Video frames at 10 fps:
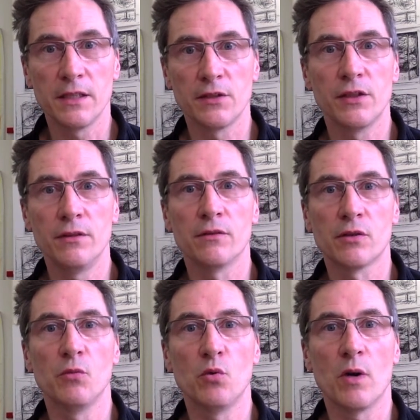two
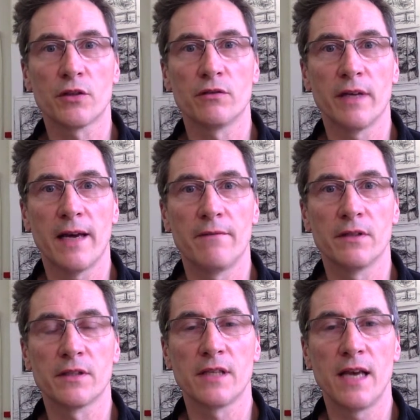small works on
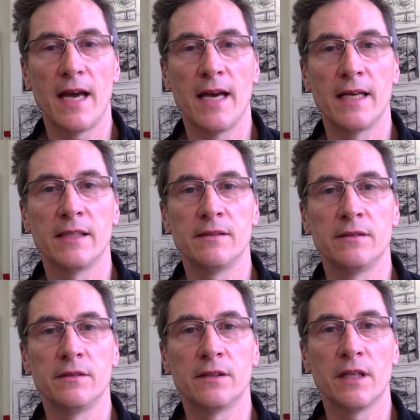canvas
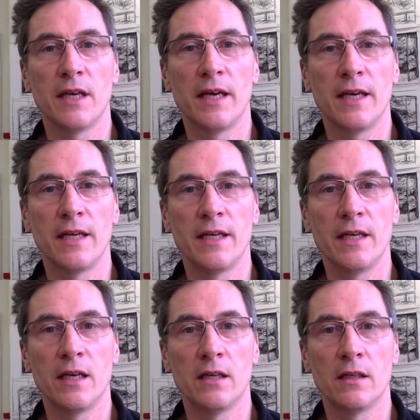and
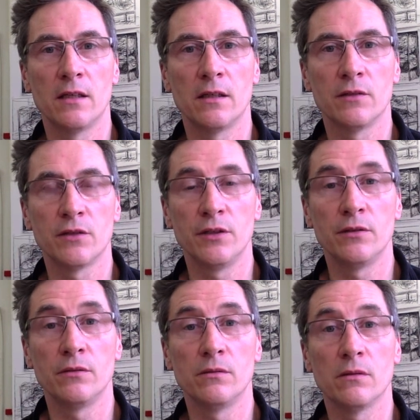
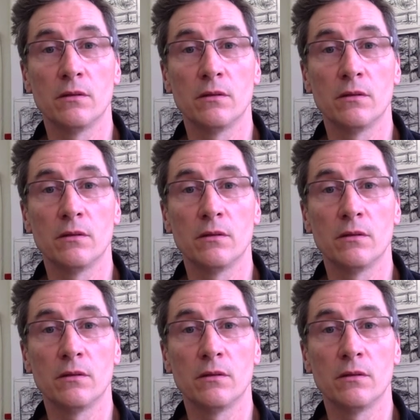two